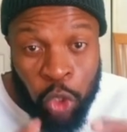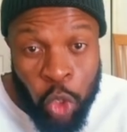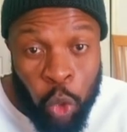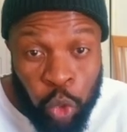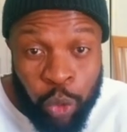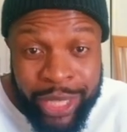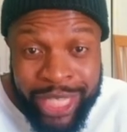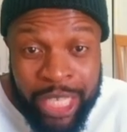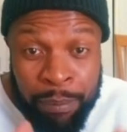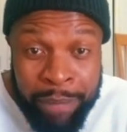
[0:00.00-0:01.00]
Those with
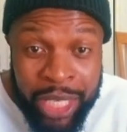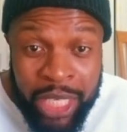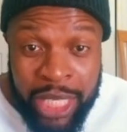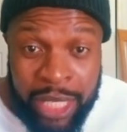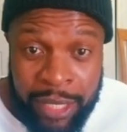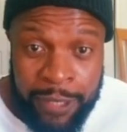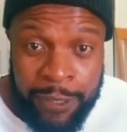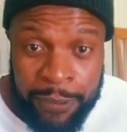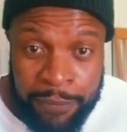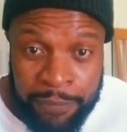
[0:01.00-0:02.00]
the ability,
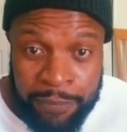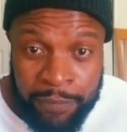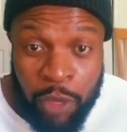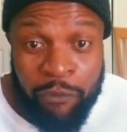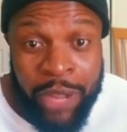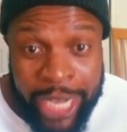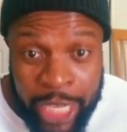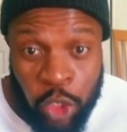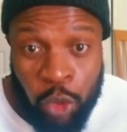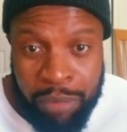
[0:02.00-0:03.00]
the
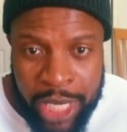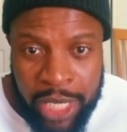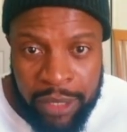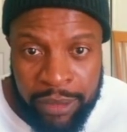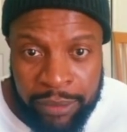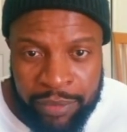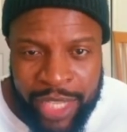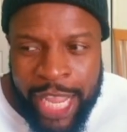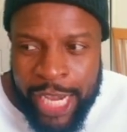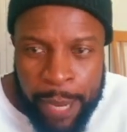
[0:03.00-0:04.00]
financial means,
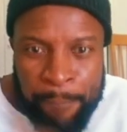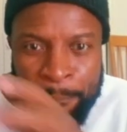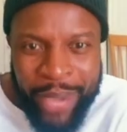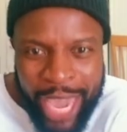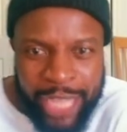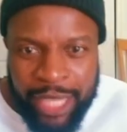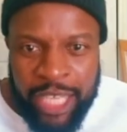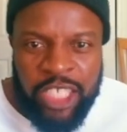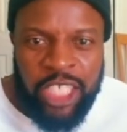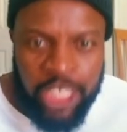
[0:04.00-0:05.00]
they pack
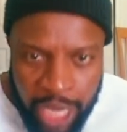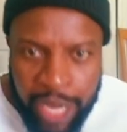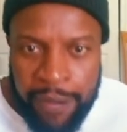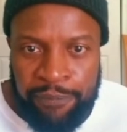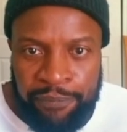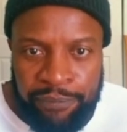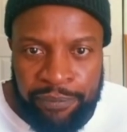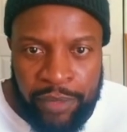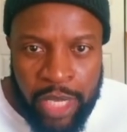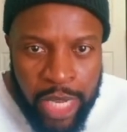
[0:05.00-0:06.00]
their shit,
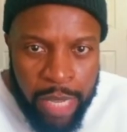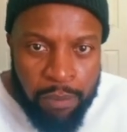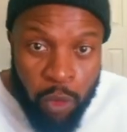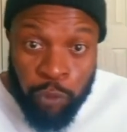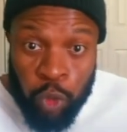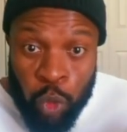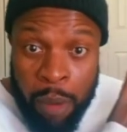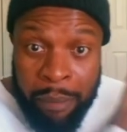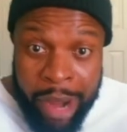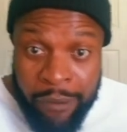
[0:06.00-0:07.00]
they move to
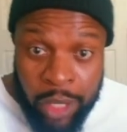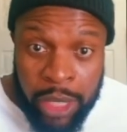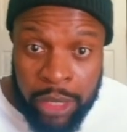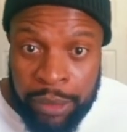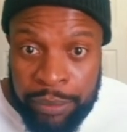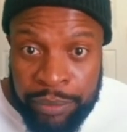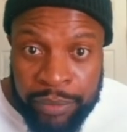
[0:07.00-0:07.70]
America,